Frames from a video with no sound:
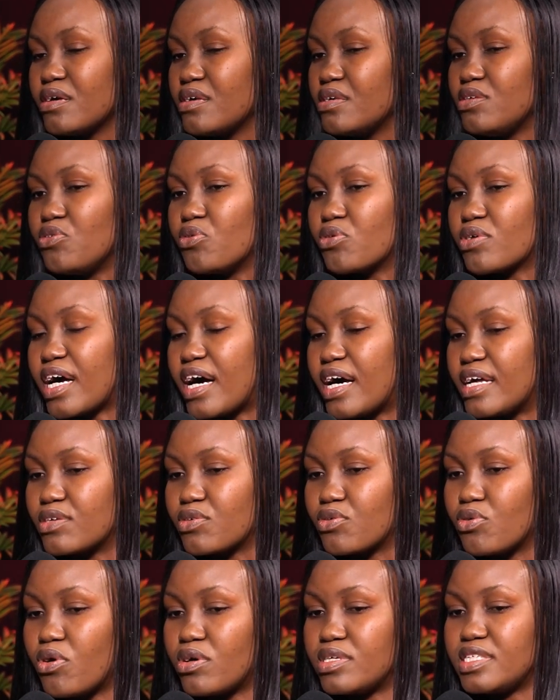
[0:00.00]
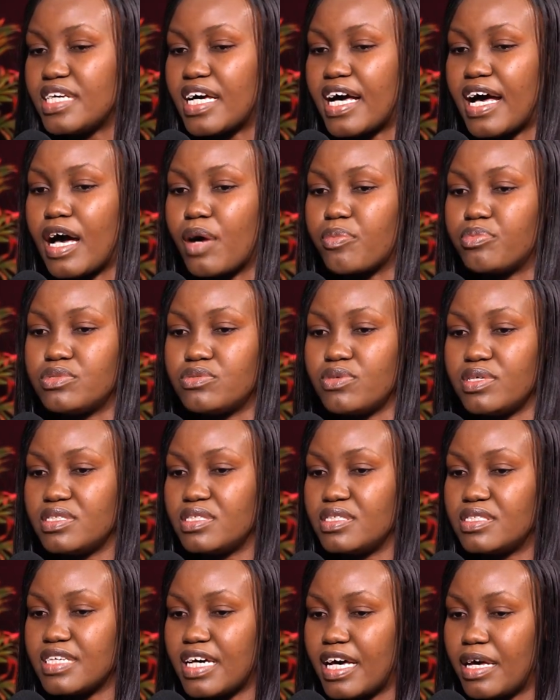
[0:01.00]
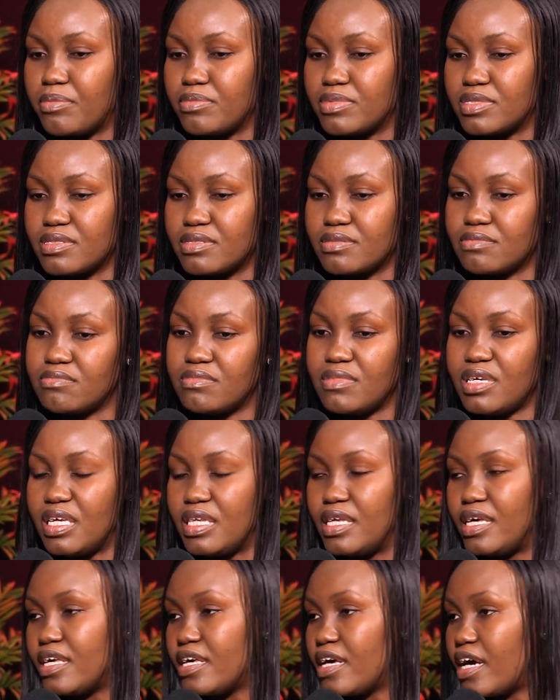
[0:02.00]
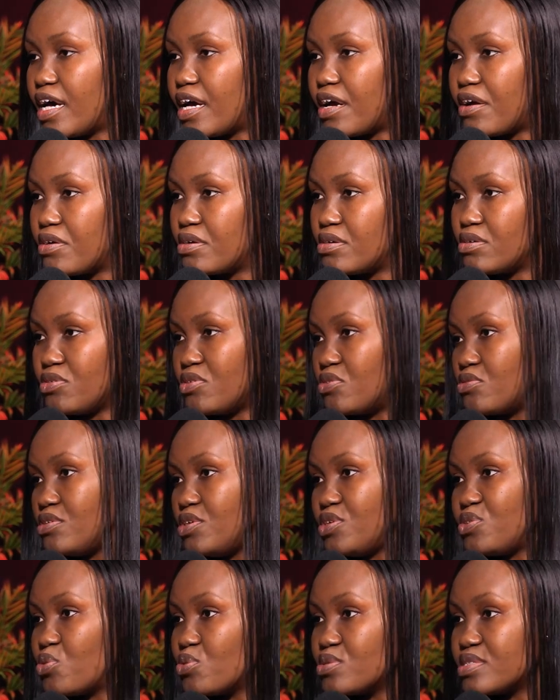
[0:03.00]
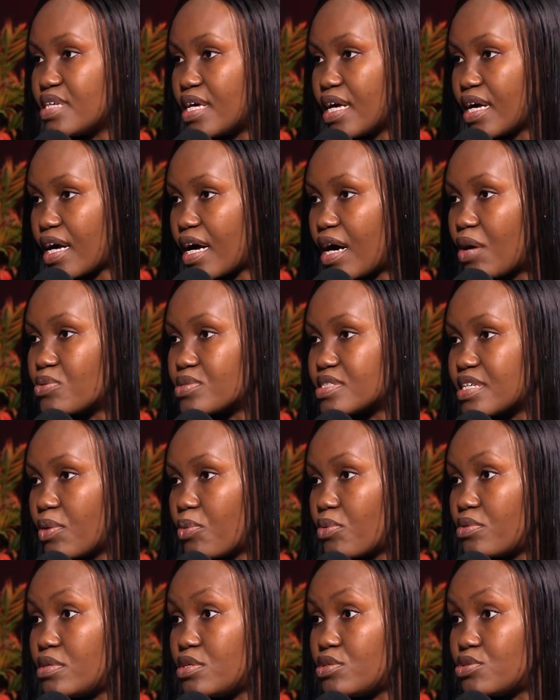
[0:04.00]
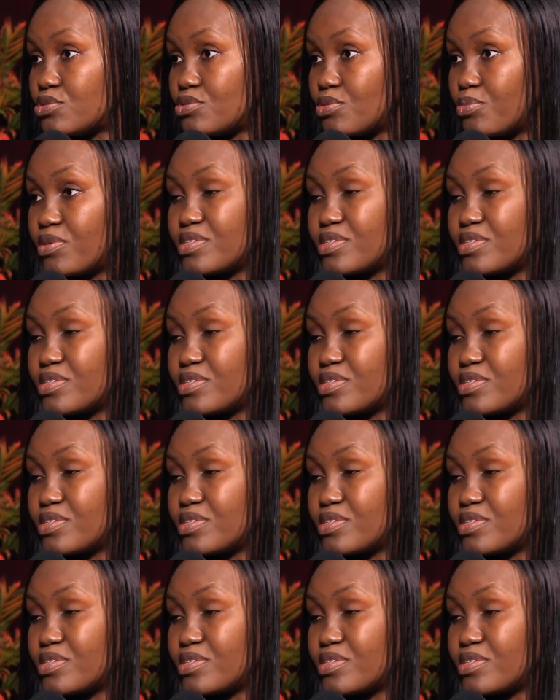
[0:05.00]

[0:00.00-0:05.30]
You can go on their app 20 times in a year, you don't encounter one issue.